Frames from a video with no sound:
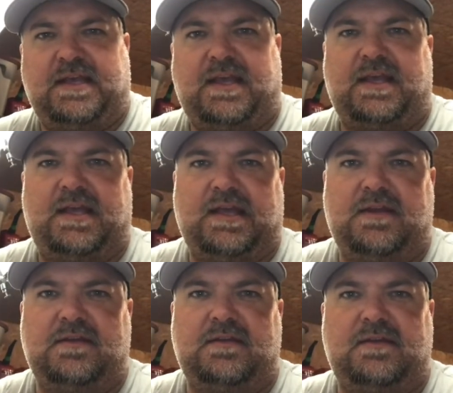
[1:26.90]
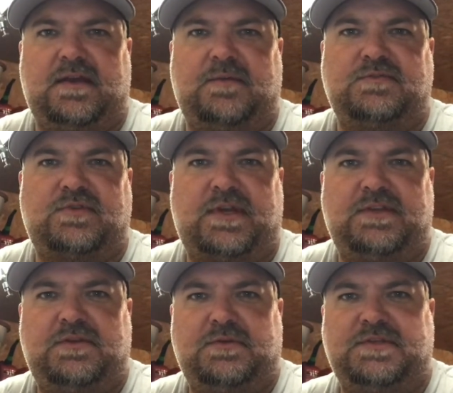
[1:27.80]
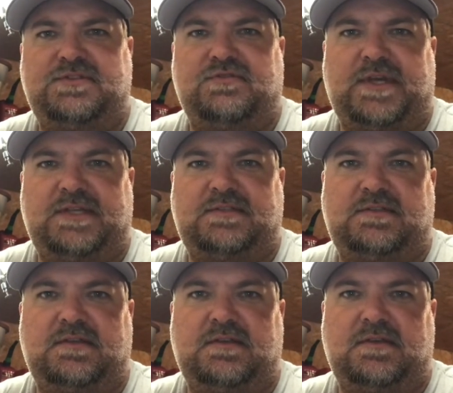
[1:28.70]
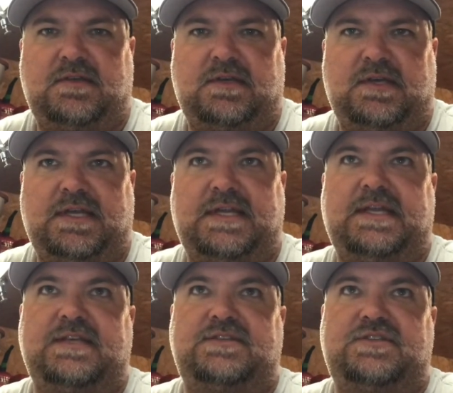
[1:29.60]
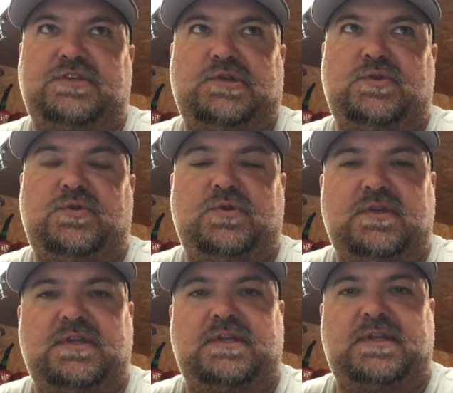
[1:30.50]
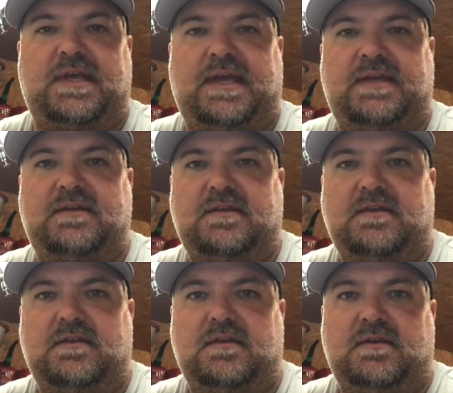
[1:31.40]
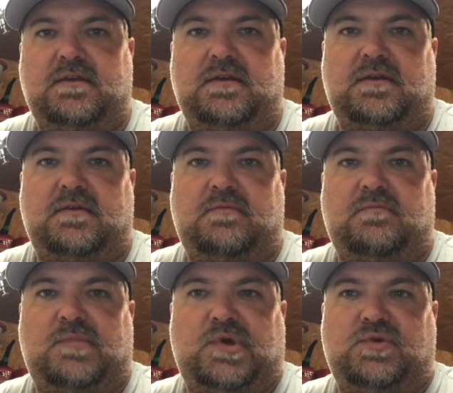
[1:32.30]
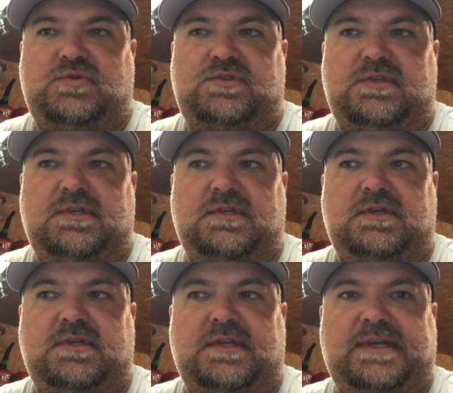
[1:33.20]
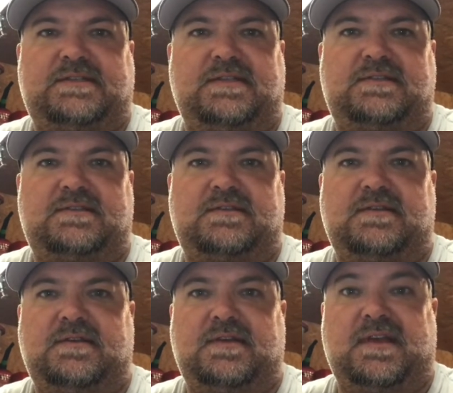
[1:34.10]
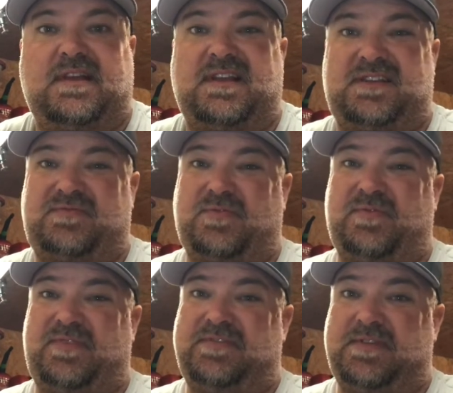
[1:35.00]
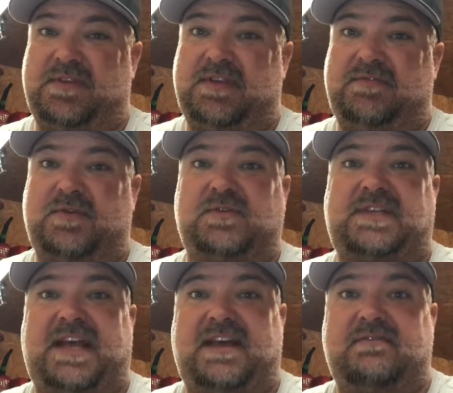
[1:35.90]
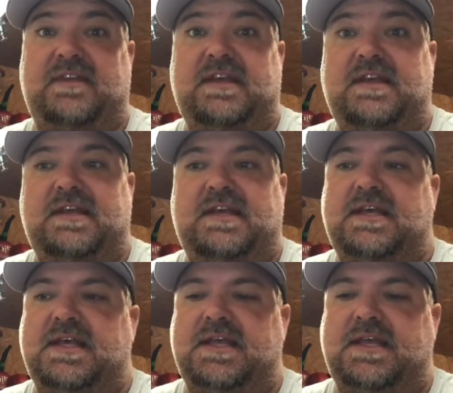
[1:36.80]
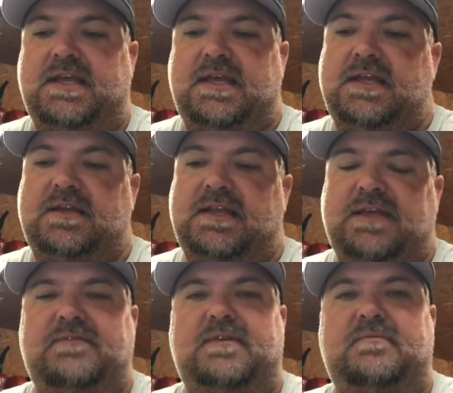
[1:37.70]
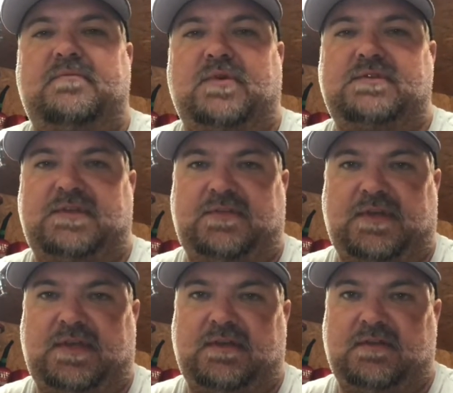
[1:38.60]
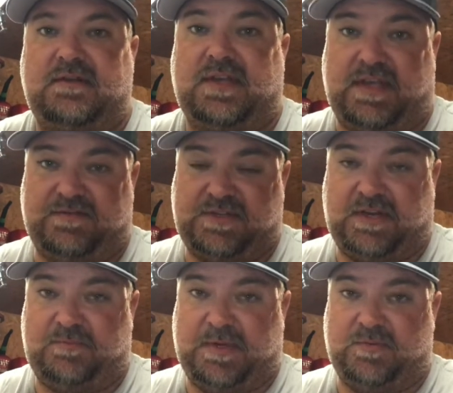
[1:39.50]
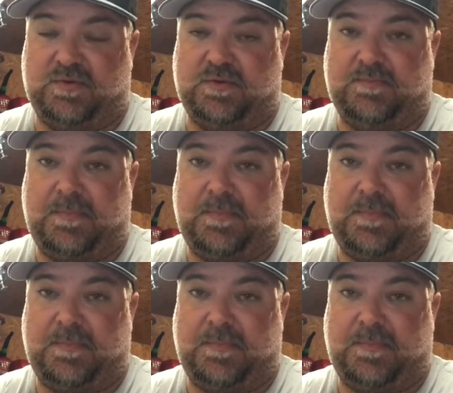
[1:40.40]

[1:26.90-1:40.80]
and I'm trying to address an issue that most Lexus LX450 folks have and even most of the FJ people.